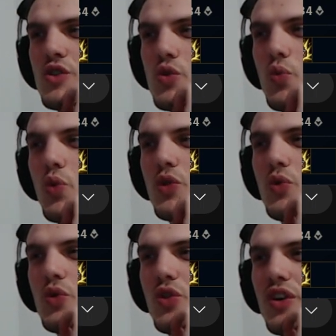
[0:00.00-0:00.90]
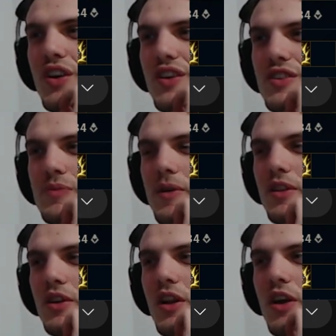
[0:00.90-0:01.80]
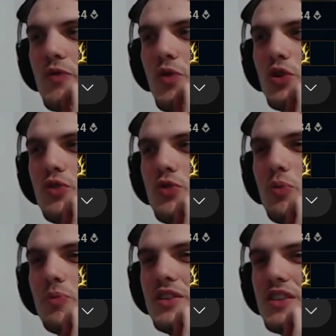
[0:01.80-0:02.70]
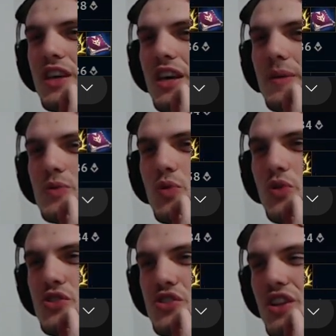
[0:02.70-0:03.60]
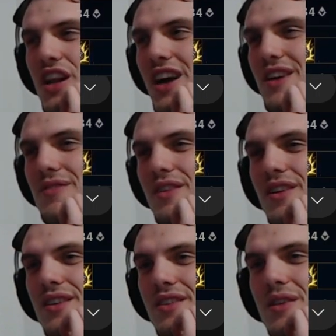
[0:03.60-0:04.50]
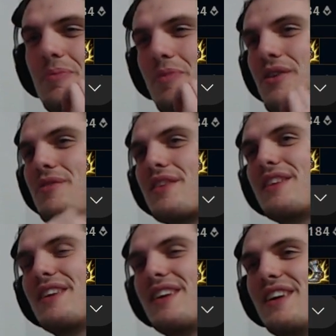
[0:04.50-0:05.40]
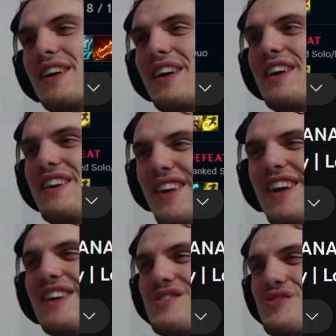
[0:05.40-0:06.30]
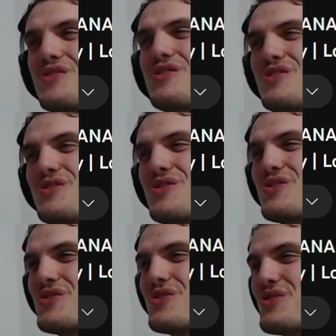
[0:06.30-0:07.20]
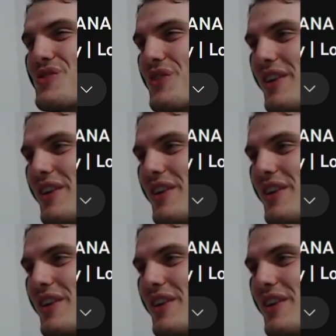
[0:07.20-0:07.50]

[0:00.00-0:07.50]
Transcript: So what um, do you um, think is better? Like a vote yeah, from maybe, these games? Maybe I'll just, do another live. You just want me to do another live one? Yeah, sure, sure, sure, sure, sure.